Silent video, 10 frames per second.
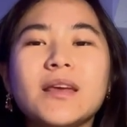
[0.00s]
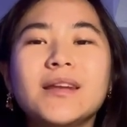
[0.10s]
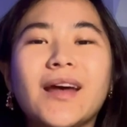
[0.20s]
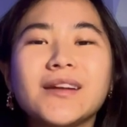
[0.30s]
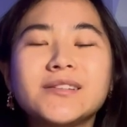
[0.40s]

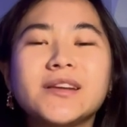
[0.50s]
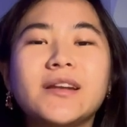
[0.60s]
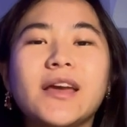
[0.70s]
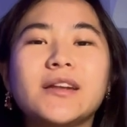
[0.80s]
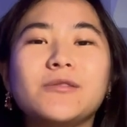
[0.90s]
In
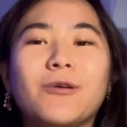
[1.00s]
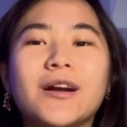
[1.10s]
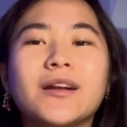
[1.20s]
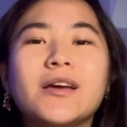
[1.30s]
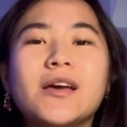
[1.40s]

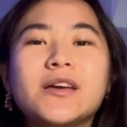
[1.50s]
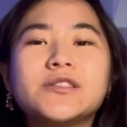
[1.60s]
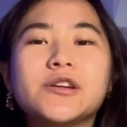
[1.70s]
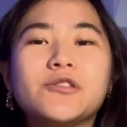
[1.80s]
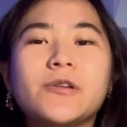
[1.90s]
1981,
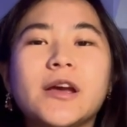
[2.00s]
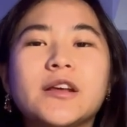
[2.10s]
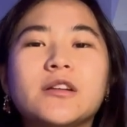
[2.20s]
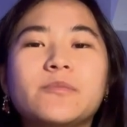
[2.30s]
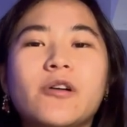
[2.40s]
she
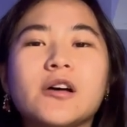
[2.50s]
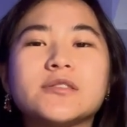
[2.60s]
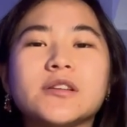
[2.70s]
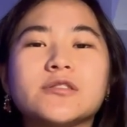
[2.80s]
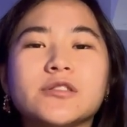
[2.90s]
created a
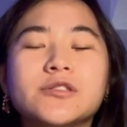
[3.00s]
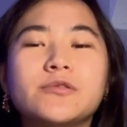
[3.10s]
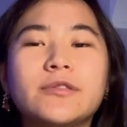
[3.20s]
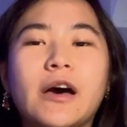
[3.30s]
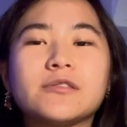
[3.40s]
processor
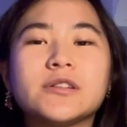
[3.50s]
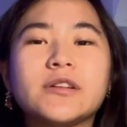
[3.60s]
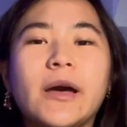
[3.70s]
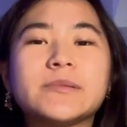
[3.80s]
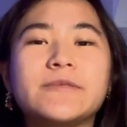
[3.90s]
2,000
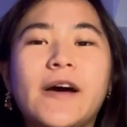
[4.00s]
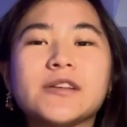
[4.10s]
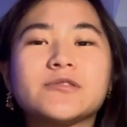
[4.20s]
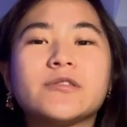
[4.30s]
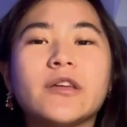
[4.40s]
times
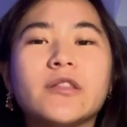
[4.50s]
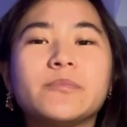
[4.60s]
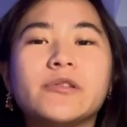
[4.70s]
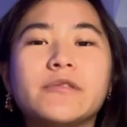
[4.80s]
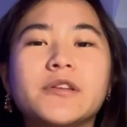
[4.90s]
faster than the
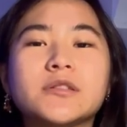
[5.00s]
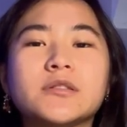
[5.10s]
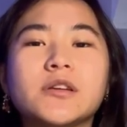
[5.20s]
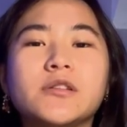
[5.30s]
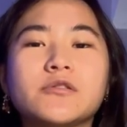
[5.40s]

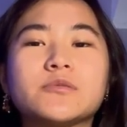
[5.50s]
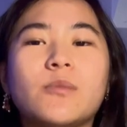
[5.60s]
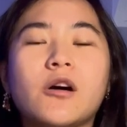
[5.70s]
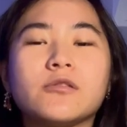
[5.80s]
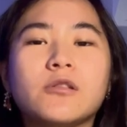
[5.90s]
previously used
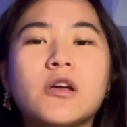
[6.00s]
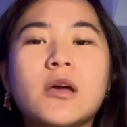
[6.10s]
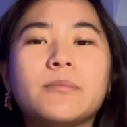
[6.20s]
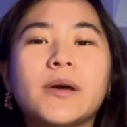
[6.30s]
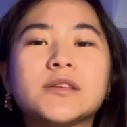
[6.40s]
model
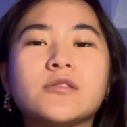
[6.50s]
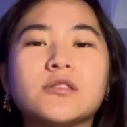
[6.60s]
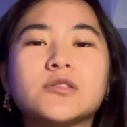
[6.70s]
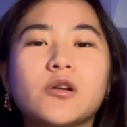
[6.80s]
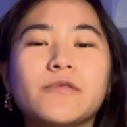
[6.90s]
based
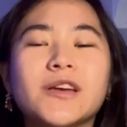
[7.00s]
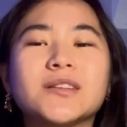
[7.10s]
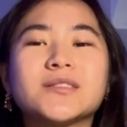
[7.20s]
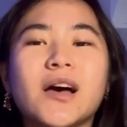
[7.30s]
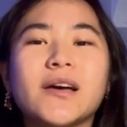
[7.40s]
on Soviet
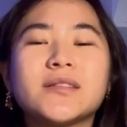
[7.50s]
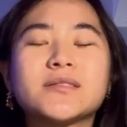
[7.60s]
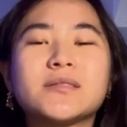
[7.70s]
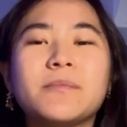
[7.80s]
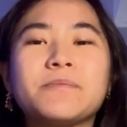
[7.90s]

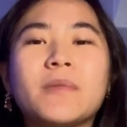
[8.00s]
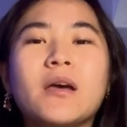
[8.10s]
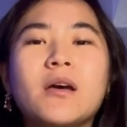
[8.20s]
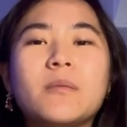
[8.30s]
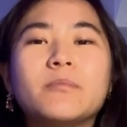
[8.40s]
designs.
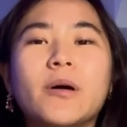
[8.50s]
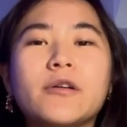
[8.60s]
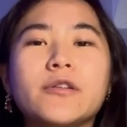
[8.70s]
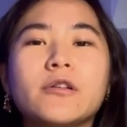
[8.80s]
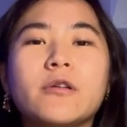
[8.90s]

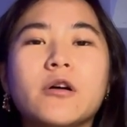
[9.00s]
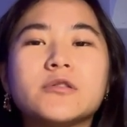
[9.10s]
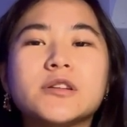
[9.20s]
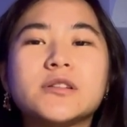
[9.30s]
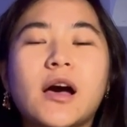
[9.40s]
Both her
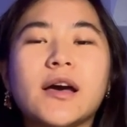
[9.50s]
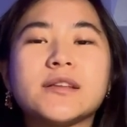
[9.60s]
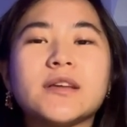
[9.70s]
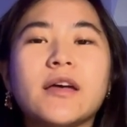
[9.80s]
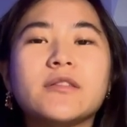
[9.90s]
own
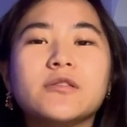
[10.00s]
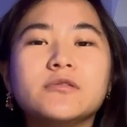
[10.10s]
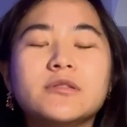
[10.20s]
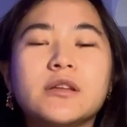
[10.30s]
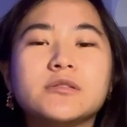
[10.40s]
designs and
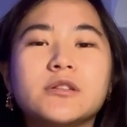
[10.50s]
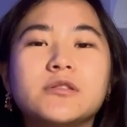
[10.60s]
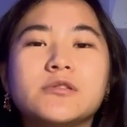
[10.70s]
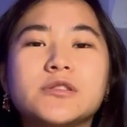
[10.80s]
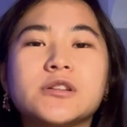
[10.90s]
the
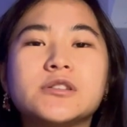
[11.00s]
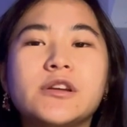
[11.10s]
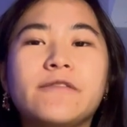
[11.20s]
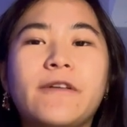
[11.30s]
institution she